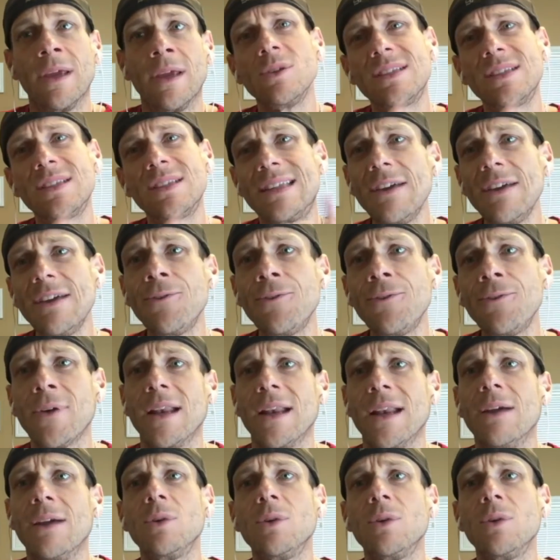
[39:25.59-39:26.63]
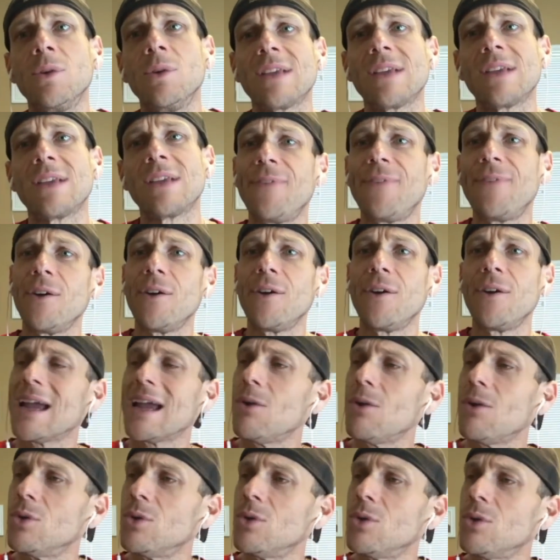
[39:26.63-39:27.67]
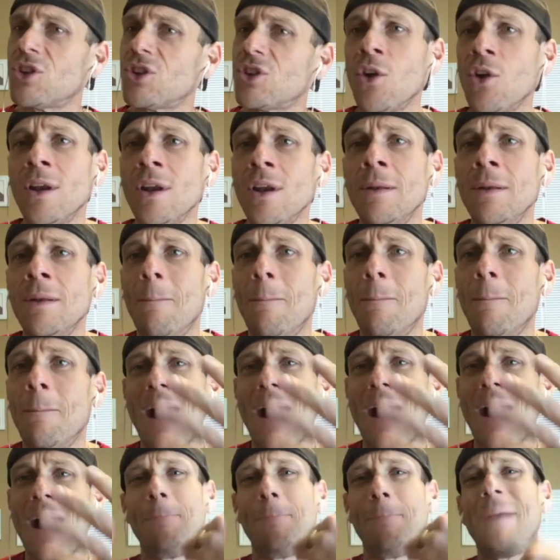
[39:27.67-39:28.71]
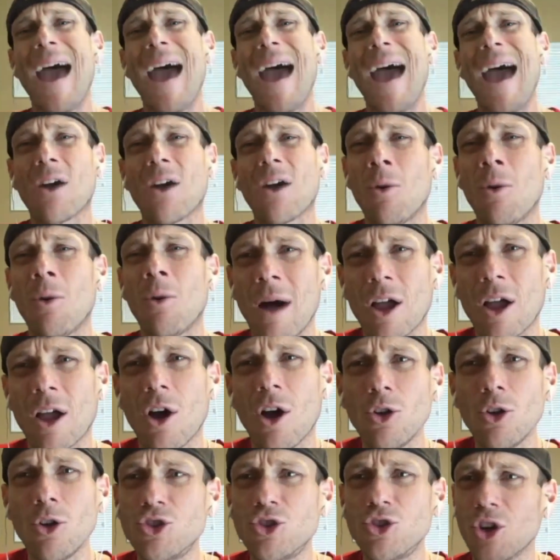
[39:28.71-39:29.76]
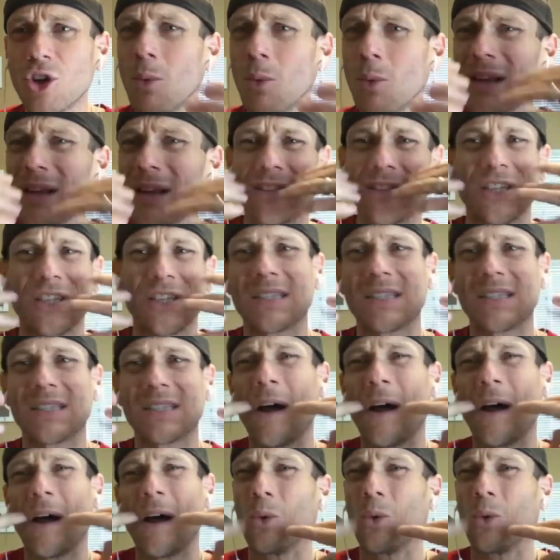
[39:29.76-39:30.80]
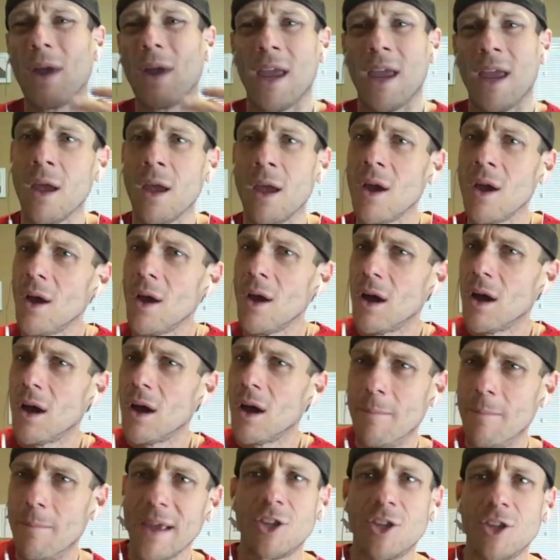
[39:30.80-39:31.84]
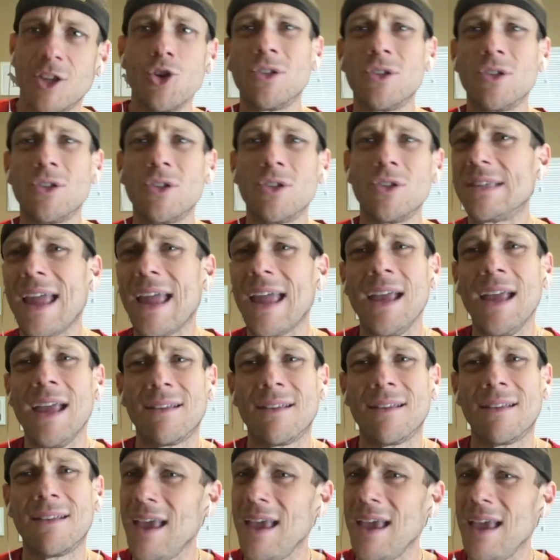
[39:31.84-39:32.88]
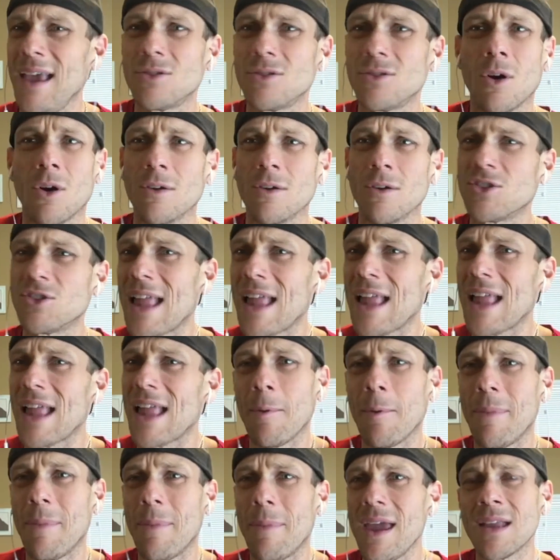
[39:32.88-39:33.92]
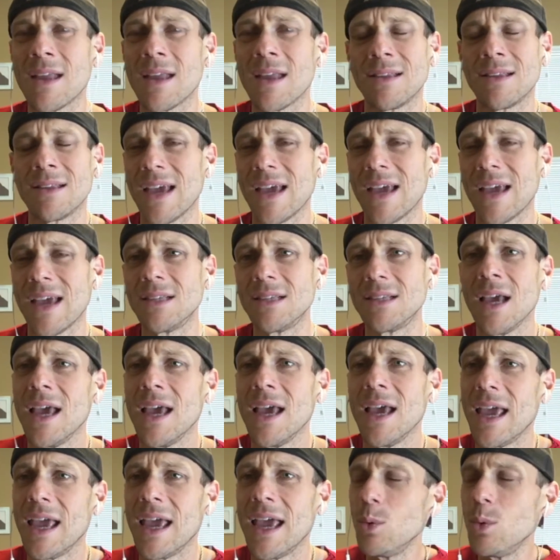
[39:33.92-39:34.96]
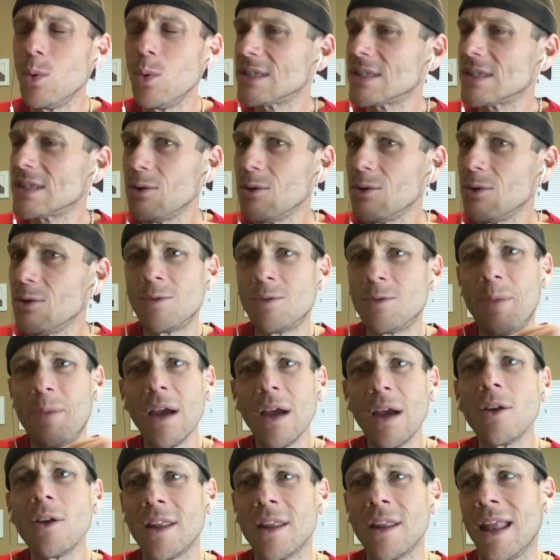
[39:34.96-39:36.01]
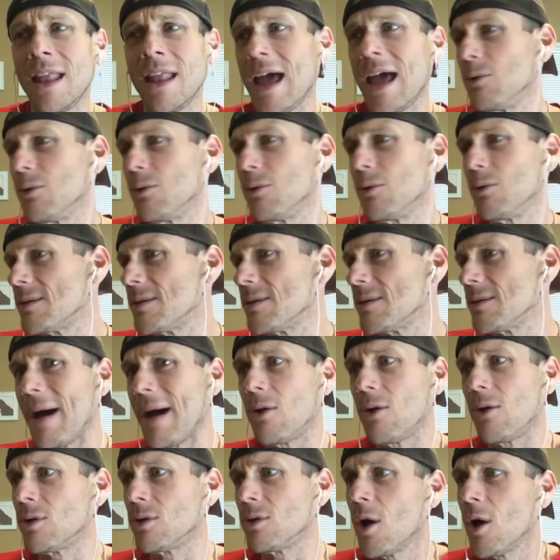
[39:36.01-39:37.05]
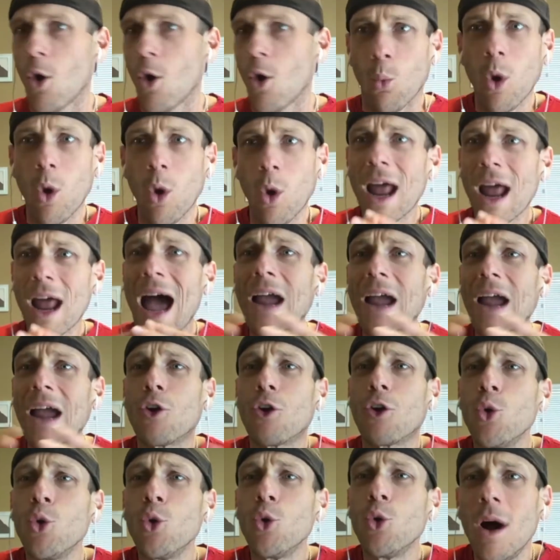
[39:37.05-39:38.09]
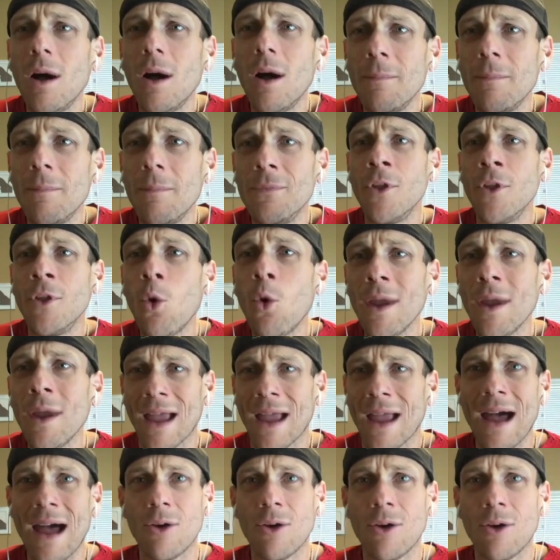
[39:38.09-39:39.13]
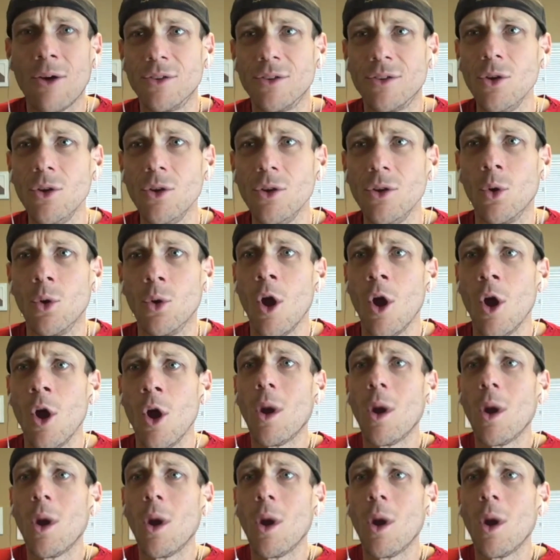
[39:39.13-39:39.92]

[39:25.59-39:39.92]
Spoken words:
It was different. I felt like I was turning my back on my culture. It wasn't just about the way a big juicy steak tastes or a slab of bacon tastes. It was bigger than that. It was about what I grew up knowing how to do.